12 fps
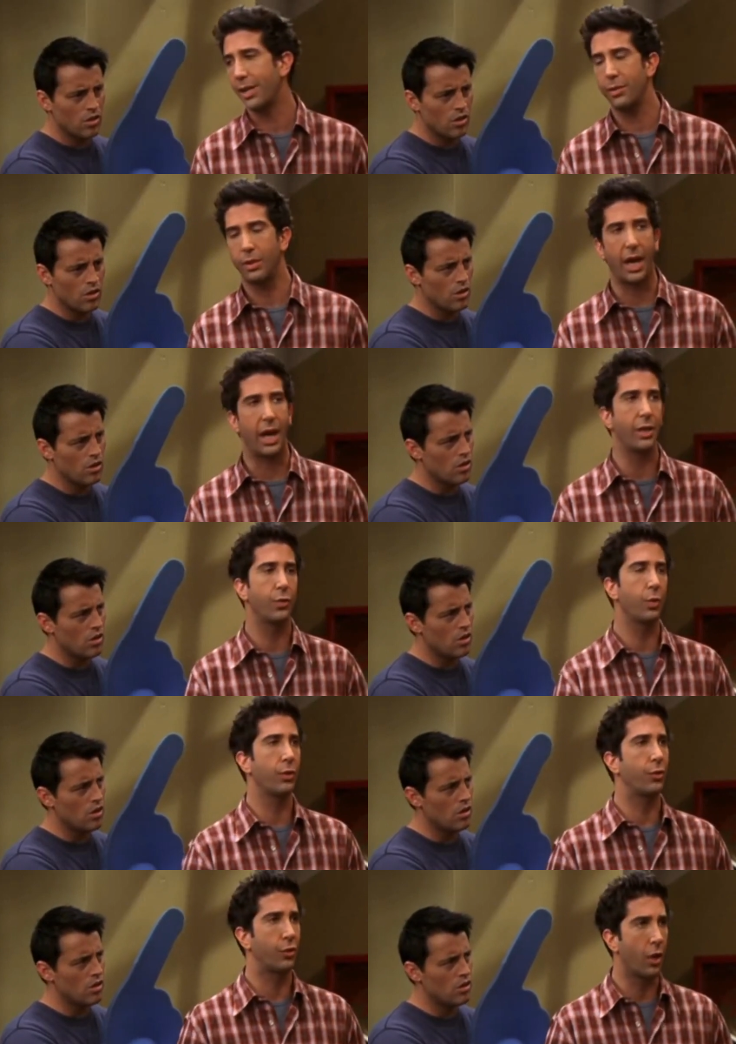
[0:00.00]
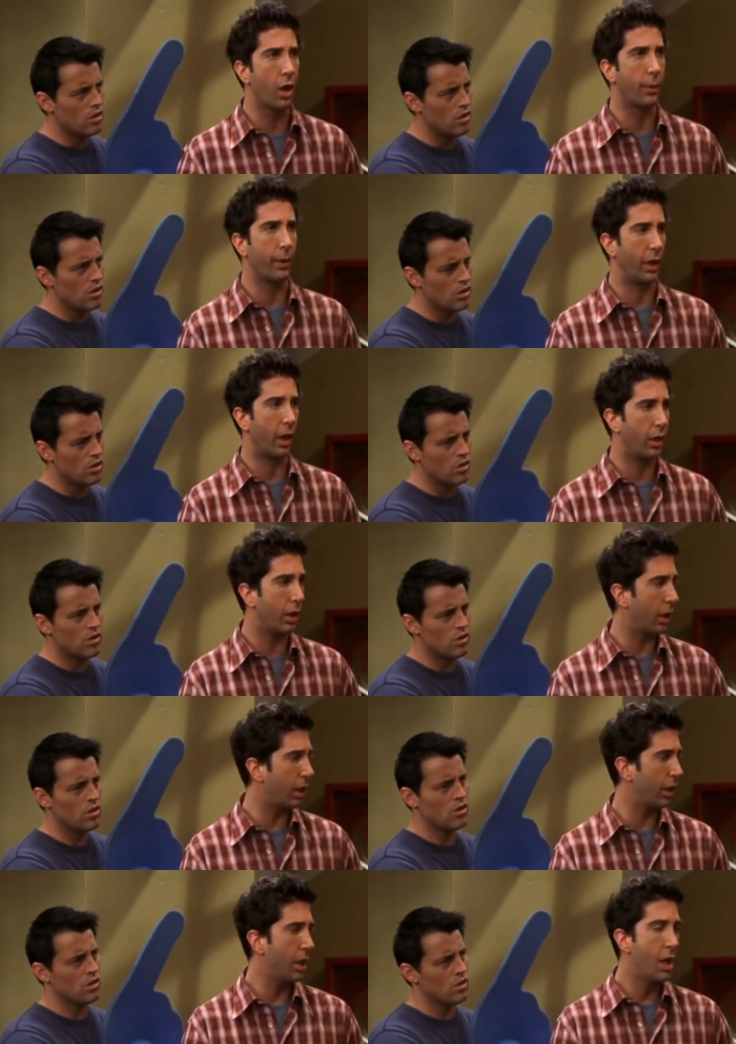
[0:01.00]
Speaker 1: guys. We're sorry. Our,
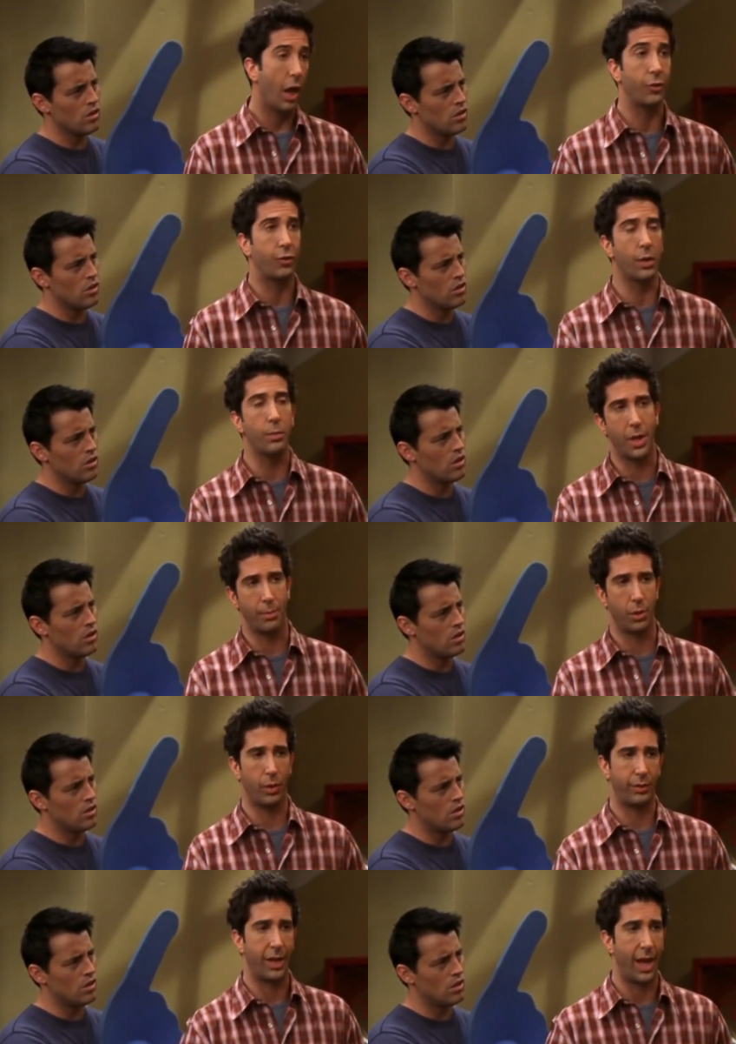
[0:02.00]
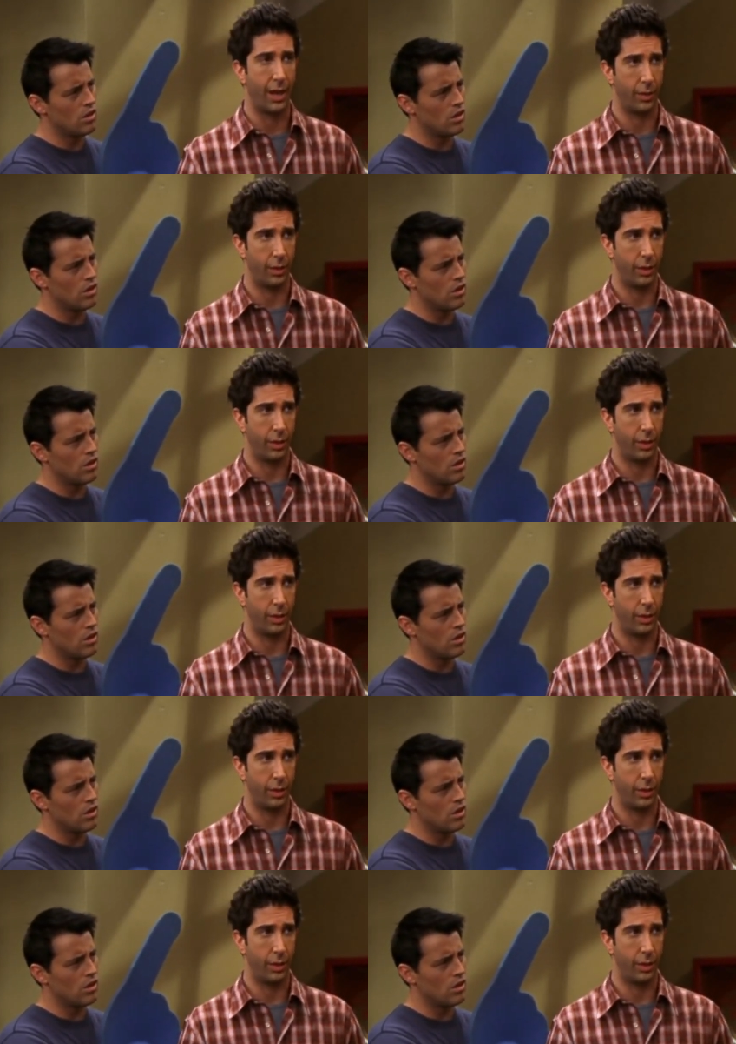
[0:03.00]
our subway broke down.